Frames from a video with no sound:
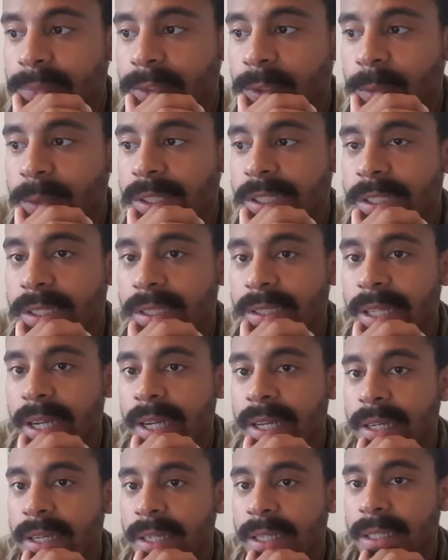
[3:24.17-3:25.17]
which is
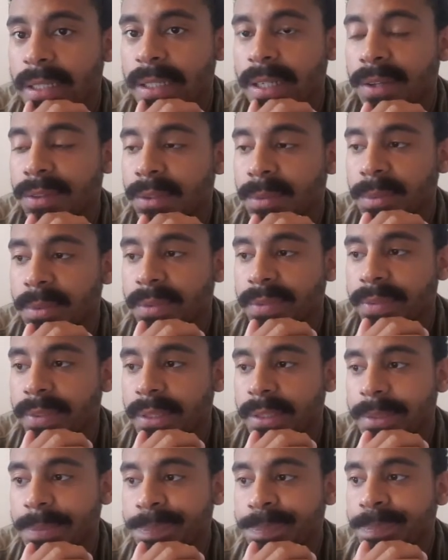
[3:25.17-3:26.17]
not a comfortable
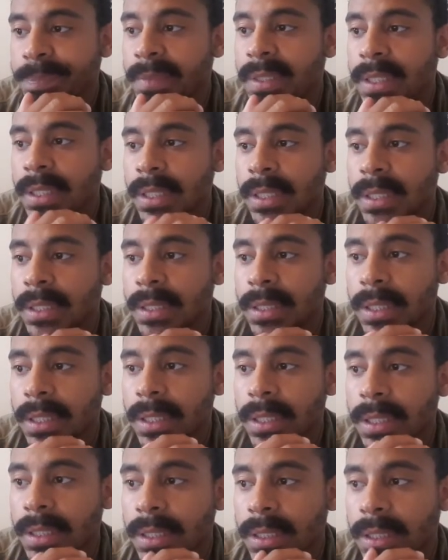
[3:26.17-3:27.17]
feeling.
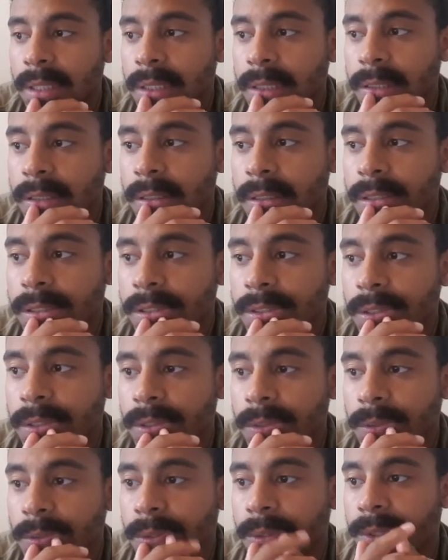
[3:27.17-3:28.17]

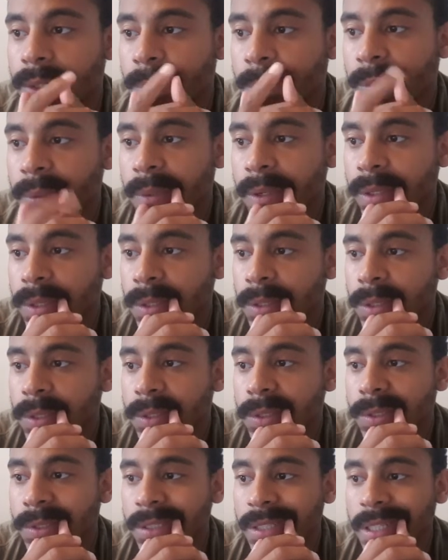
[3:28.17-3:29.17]
So you're gonna be wearing
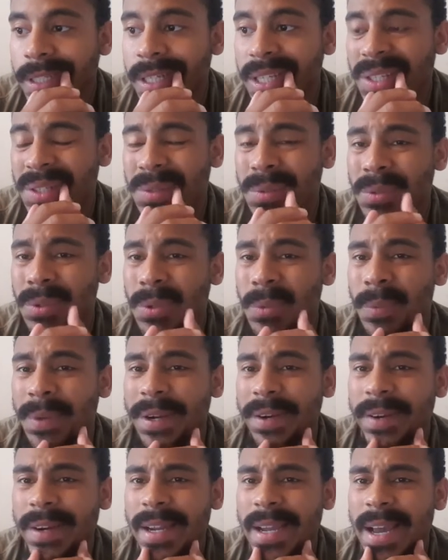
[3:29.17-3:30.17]
those, and then you'll
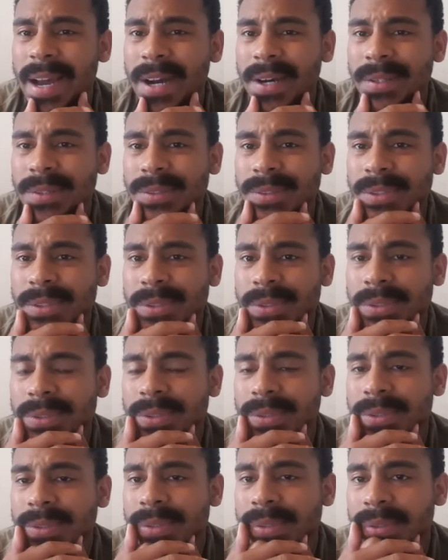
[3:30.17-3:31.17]
wear it out
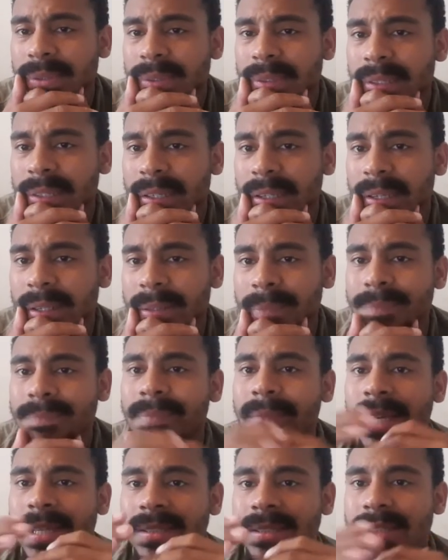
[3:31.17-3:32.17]
to,
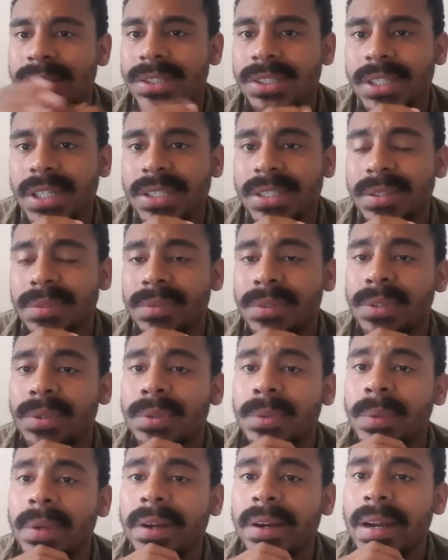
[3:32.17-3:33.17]
as a suggestion,
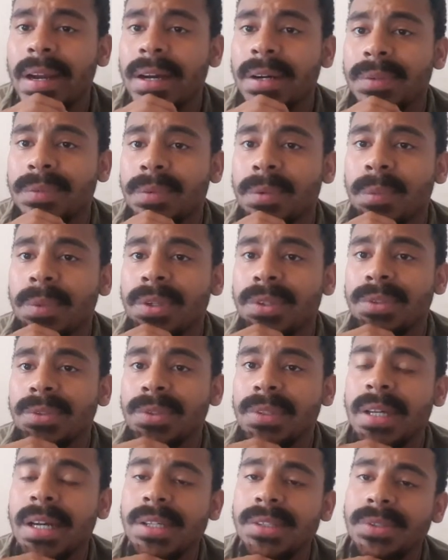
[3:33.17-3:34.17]
you'll wear it out for when you
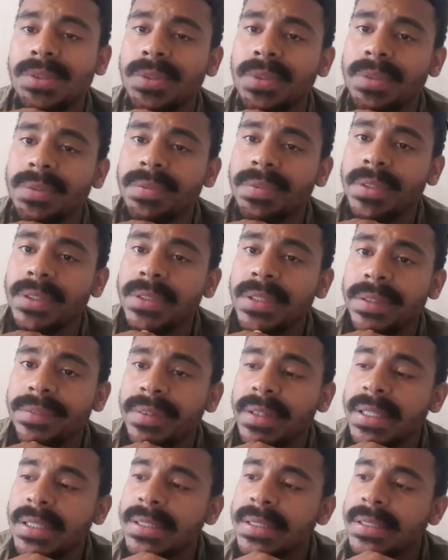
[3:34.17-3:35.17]
guys are doing field
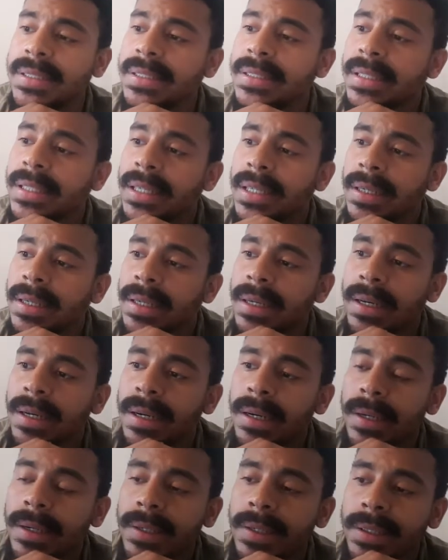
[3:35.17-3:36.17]
events.
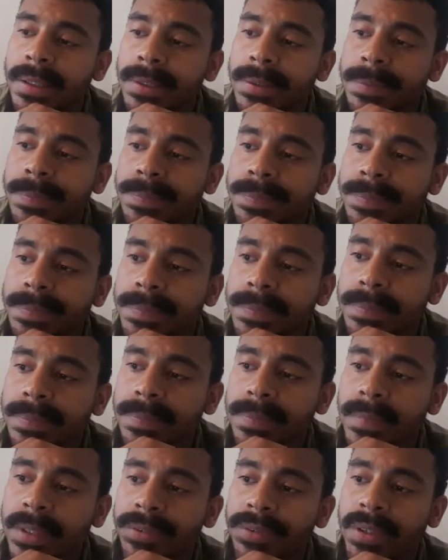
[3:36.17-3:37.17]

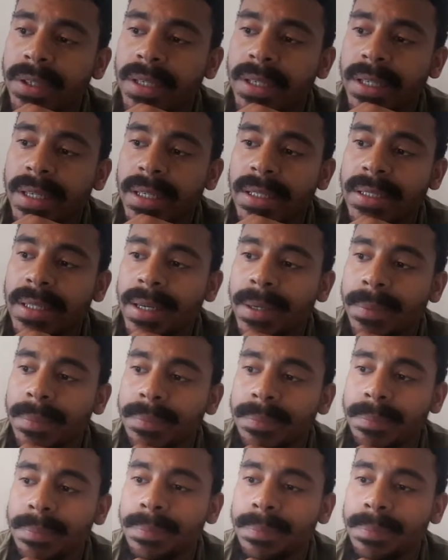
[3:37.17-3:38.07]
If you get like